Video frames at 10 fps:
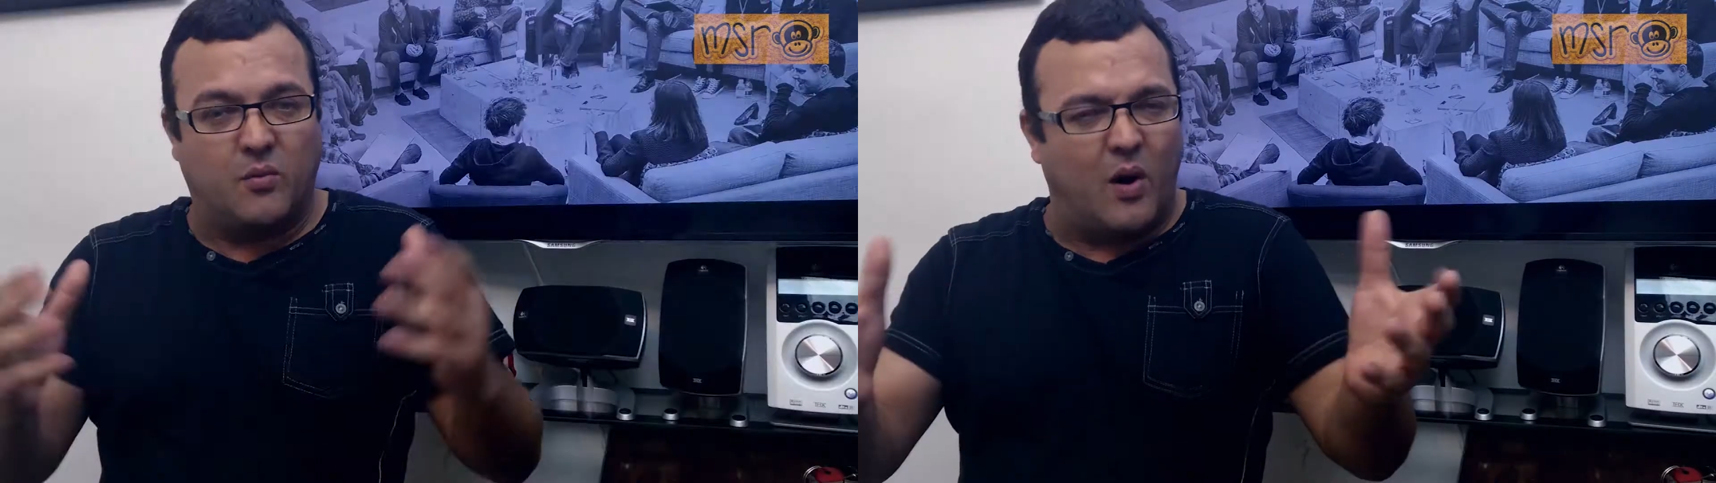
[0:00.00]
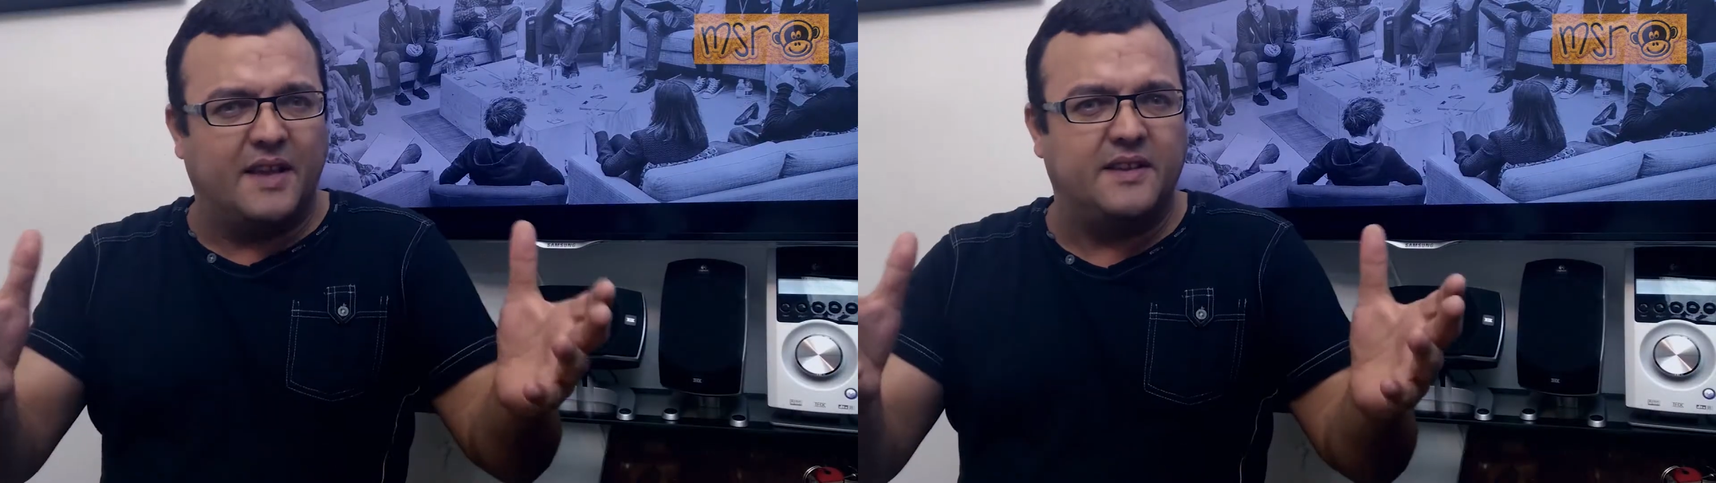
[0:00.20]

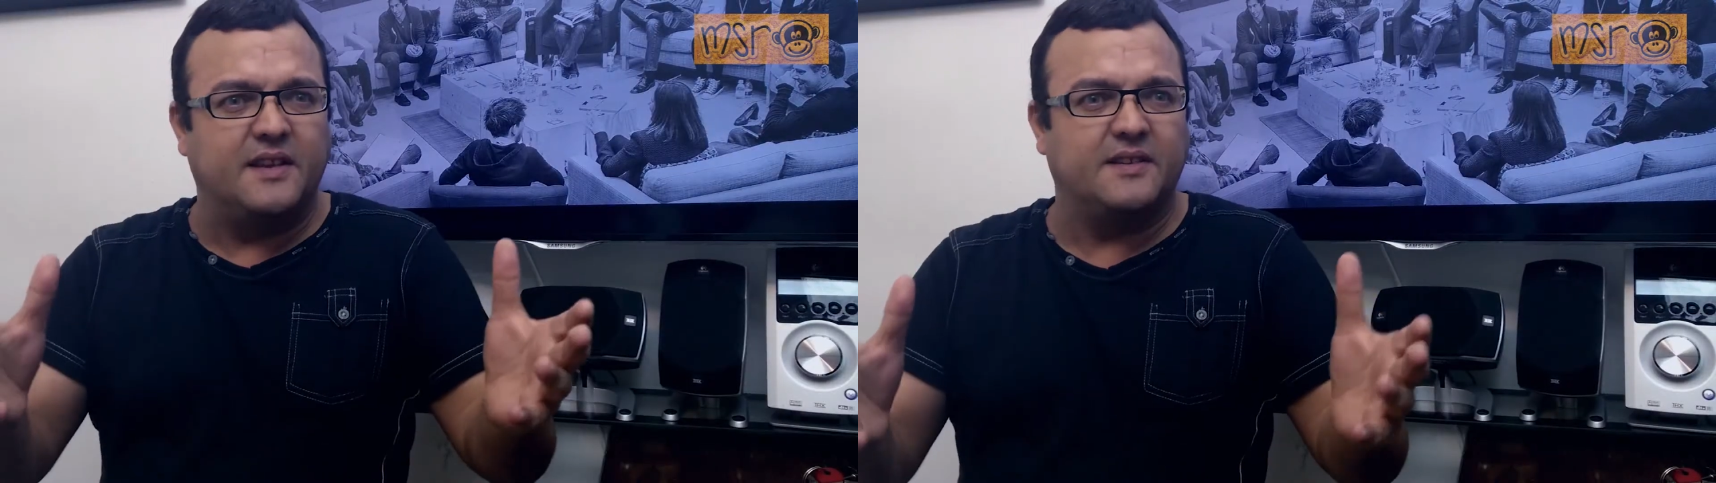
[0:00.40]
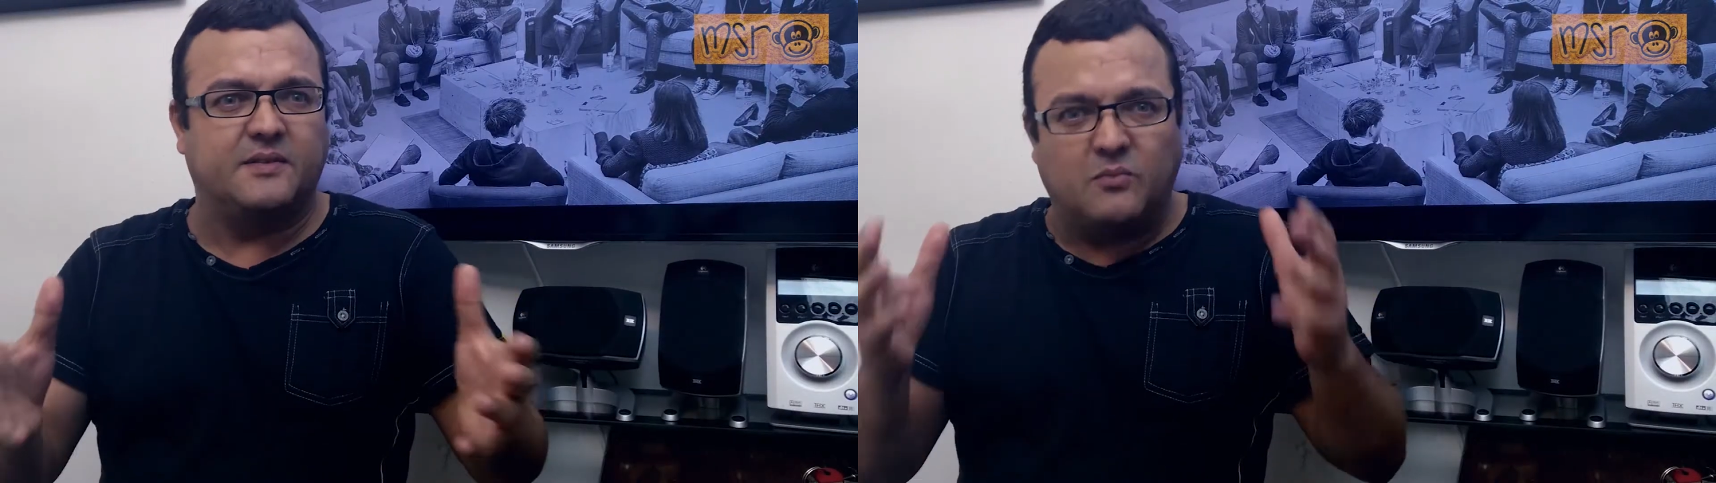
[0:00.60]
What
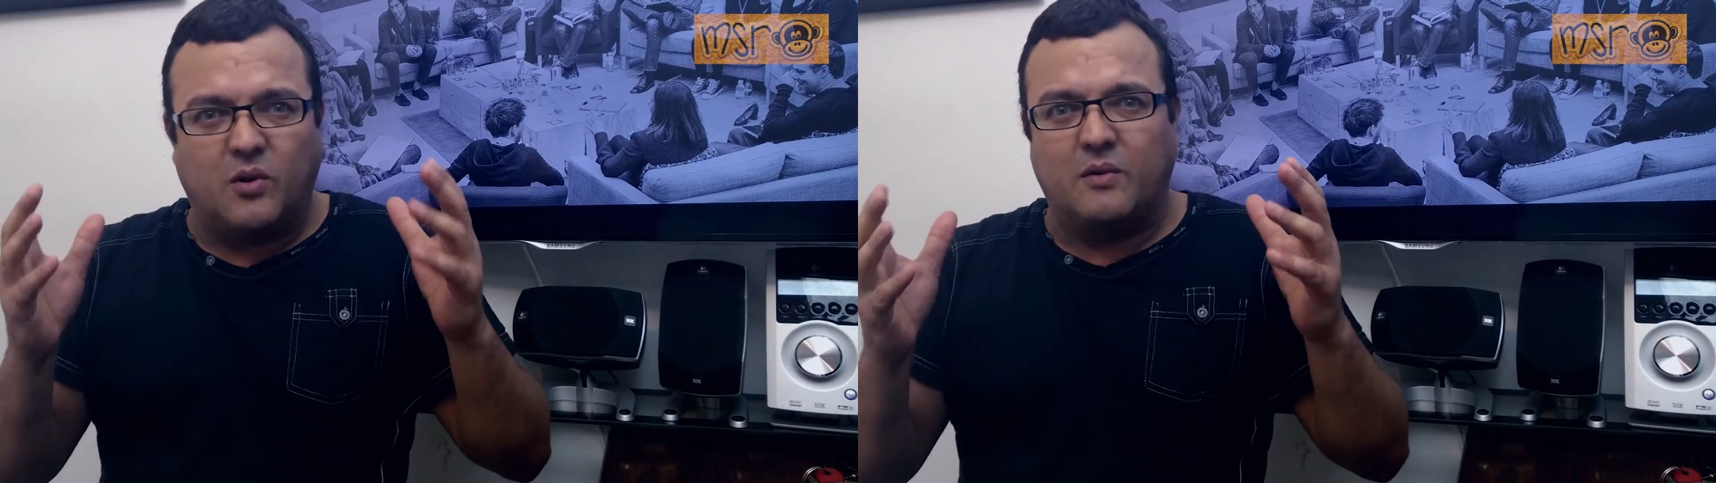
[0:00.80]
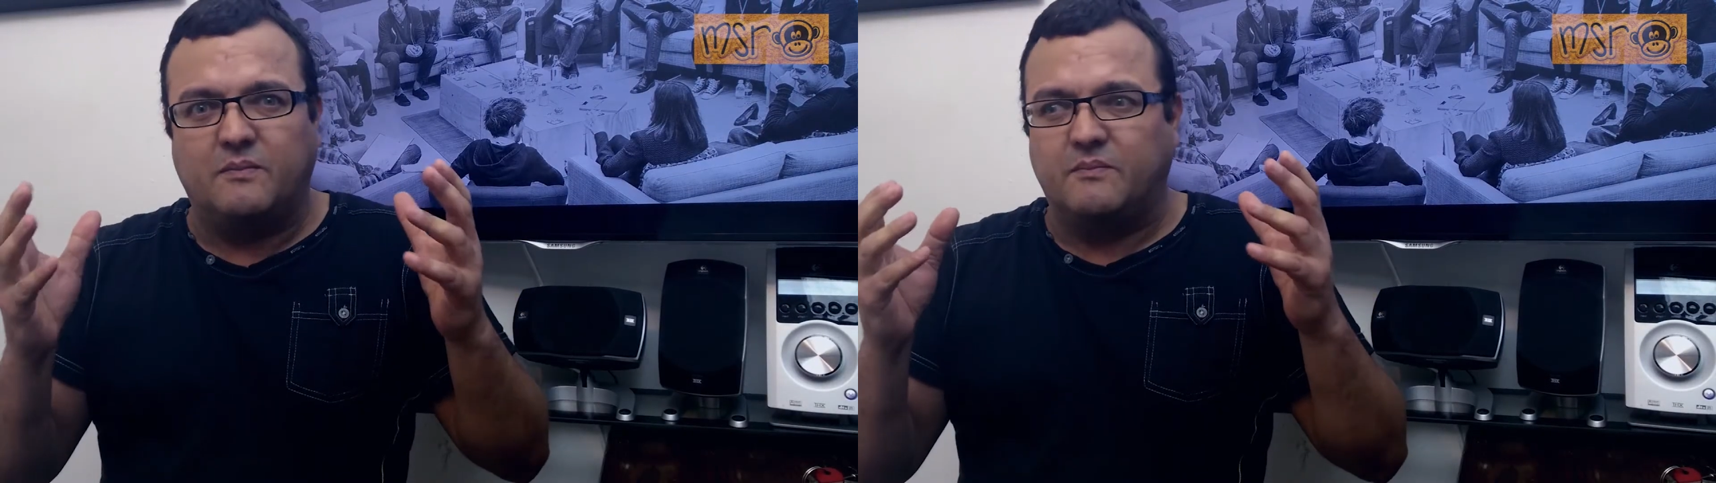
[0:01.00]
ideas,
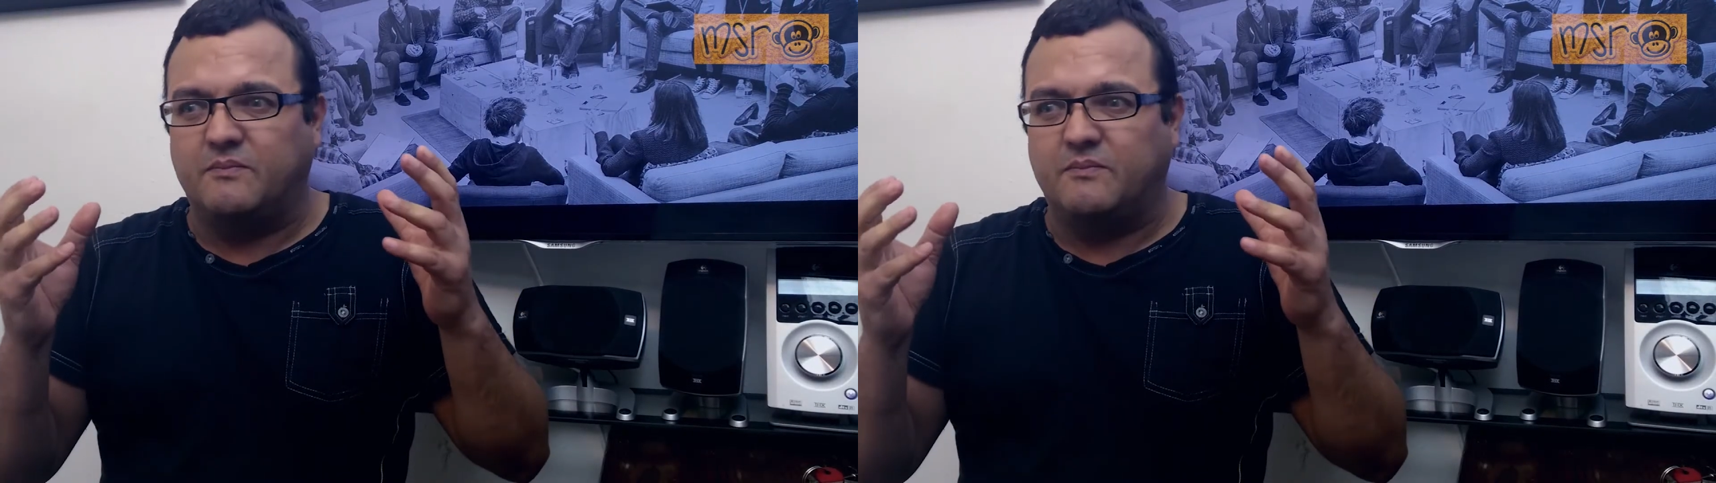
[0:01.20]
what